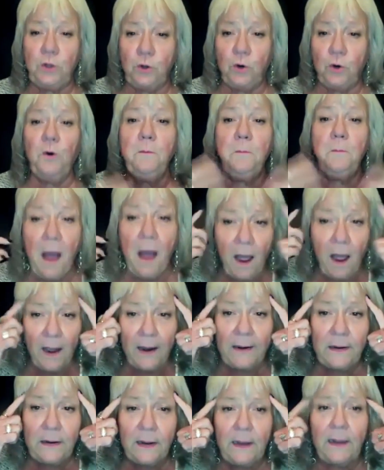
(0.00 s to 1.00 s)
your
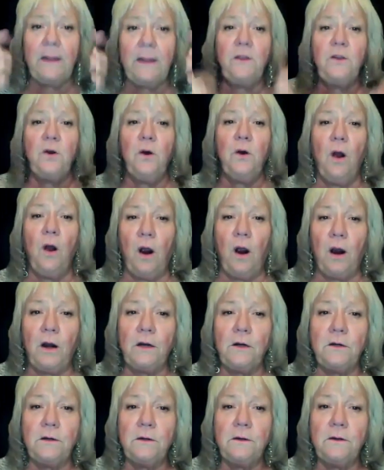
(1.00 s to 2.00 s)
mind and your
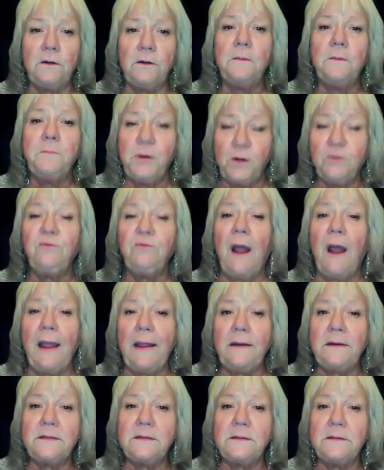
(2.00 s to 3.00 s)
heart put right.